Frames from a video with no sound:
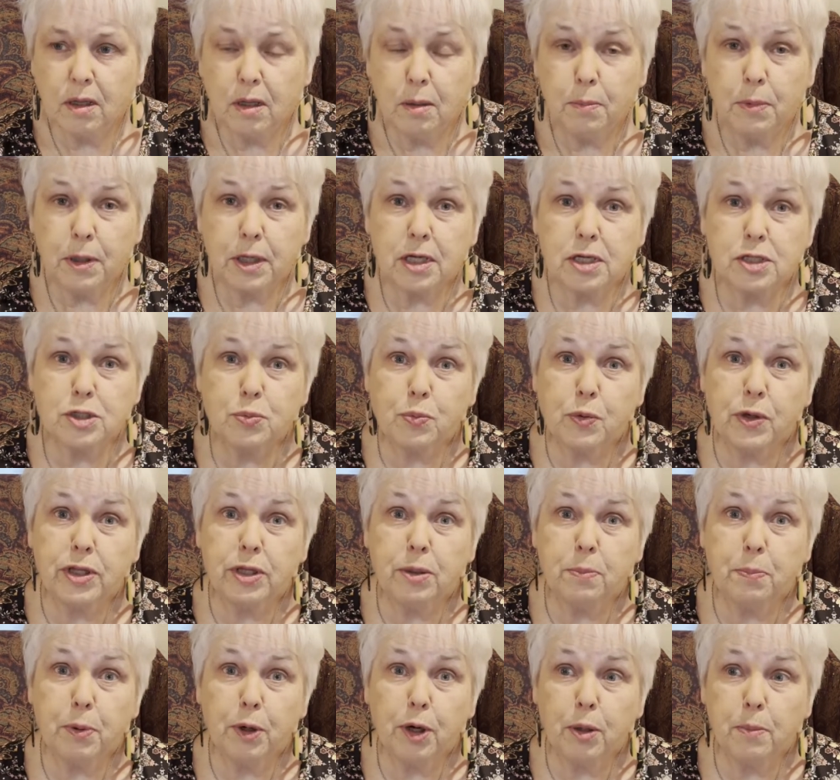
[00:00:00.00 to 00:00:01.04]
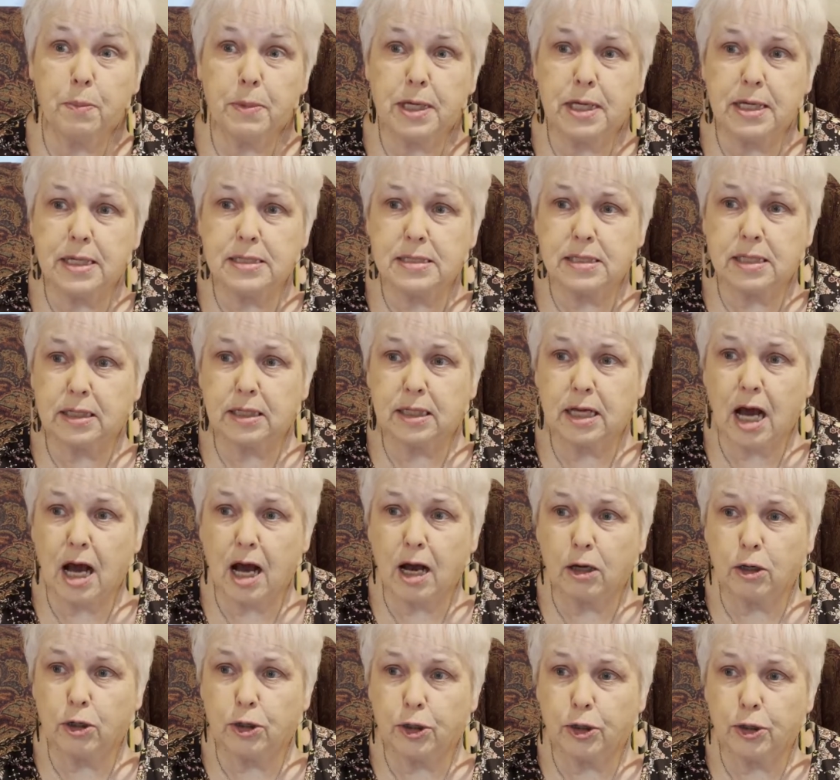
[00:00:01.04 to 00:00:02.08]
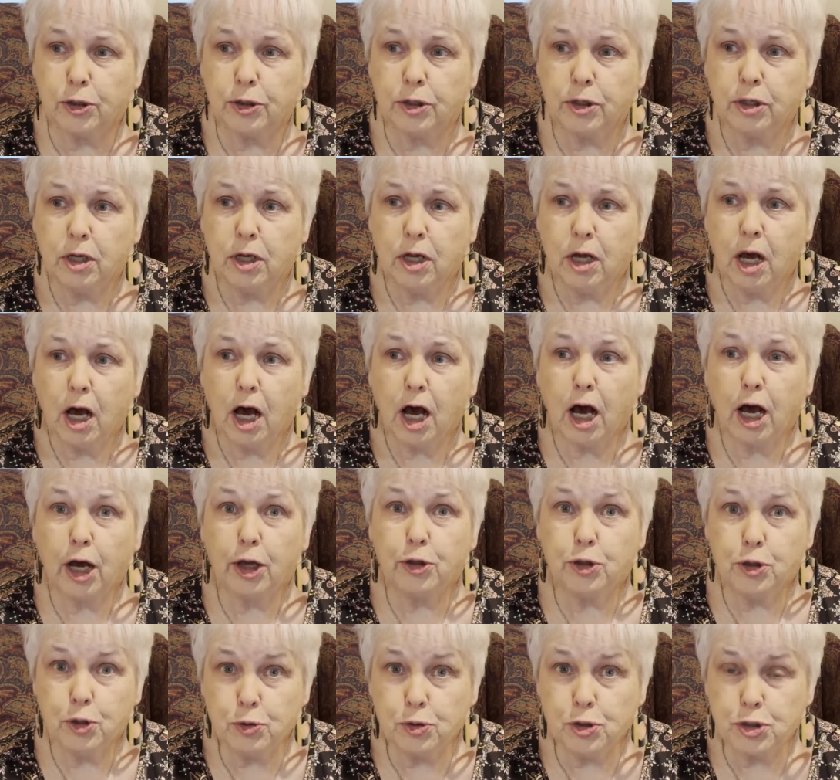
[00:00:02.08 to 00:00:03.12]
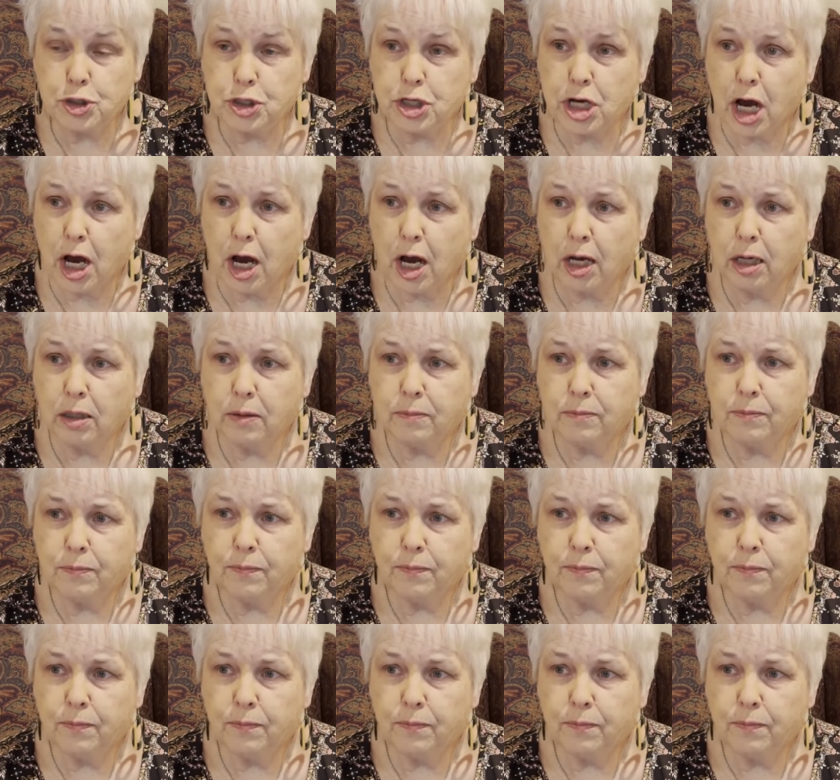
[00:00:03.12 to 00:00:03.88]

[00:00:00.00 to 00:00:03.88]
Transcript: Because when the Burmese had conquered Ayutthaya,